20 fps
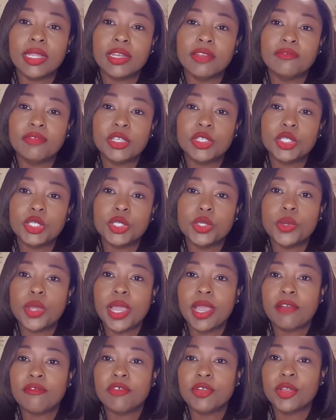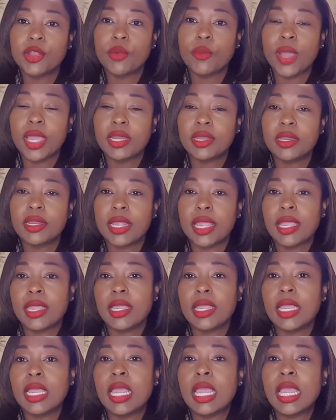and the vision you have for your wedding
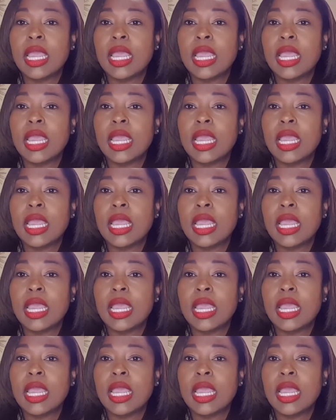day.